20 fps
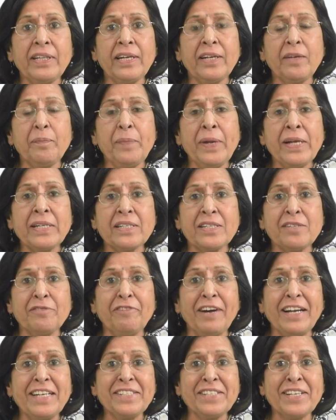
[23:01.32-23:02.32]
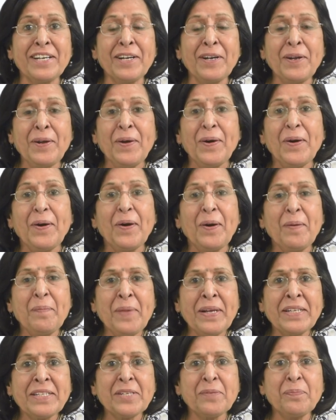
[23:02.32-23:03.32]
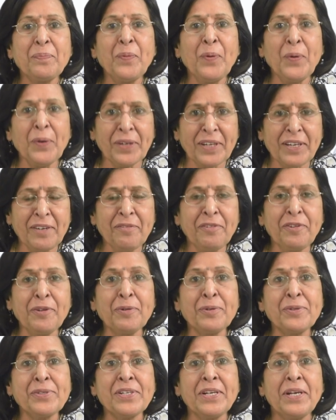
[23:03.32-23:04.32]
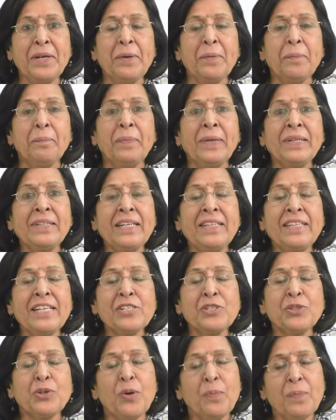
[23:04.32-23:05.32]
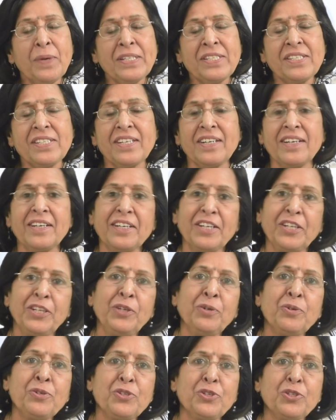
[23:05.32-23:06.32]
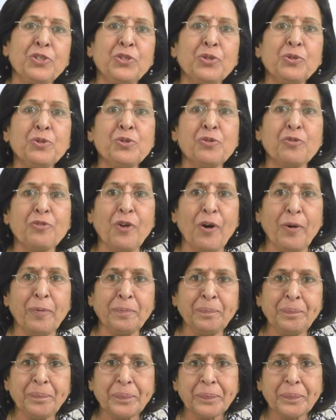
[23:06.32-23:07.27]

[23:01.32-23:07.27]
it makes us wiser or makes us more confused. But then there's so much news to choose from.